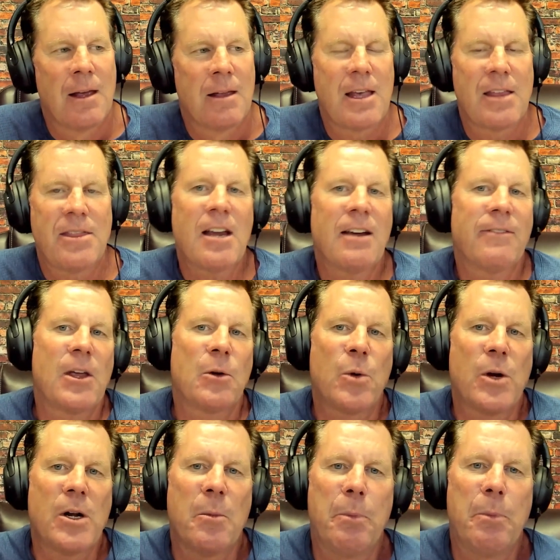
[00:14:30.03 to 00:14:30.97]
They think if they
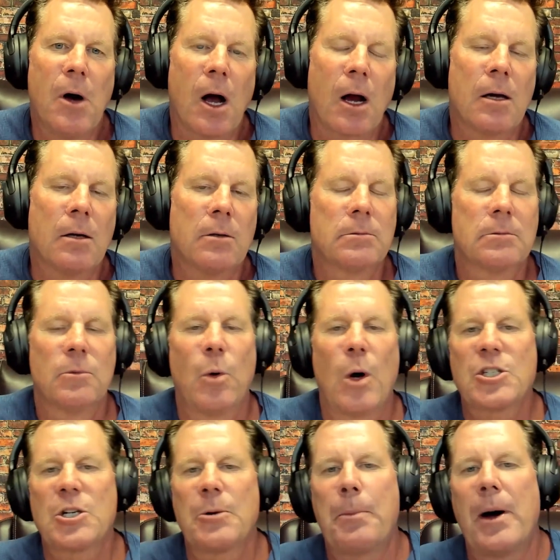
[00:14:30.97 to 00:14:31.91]
read a book
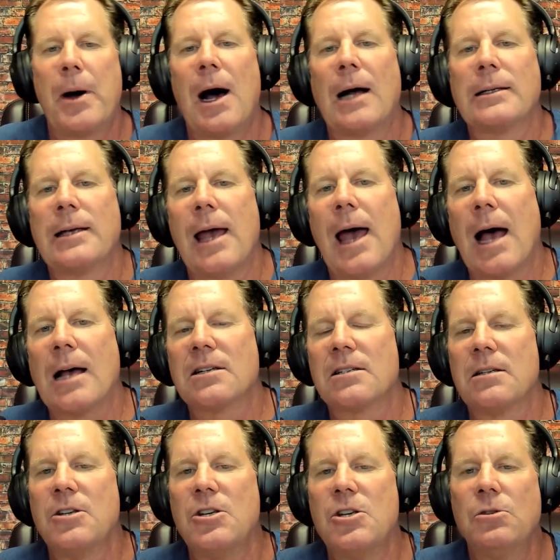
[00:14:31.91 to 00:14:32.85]
watch a podcast,
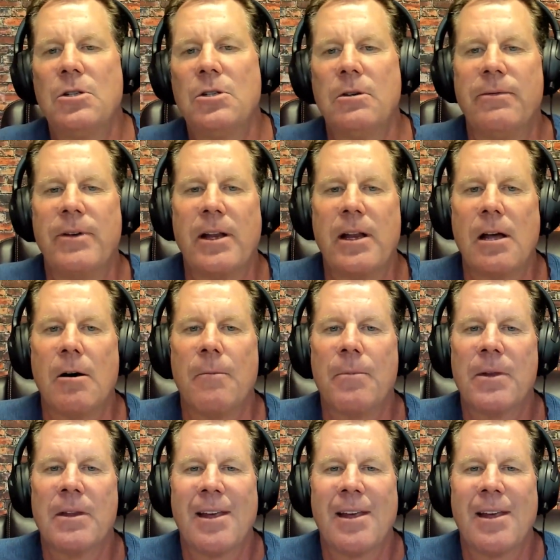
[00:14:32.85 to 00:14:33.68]
a YouTube video,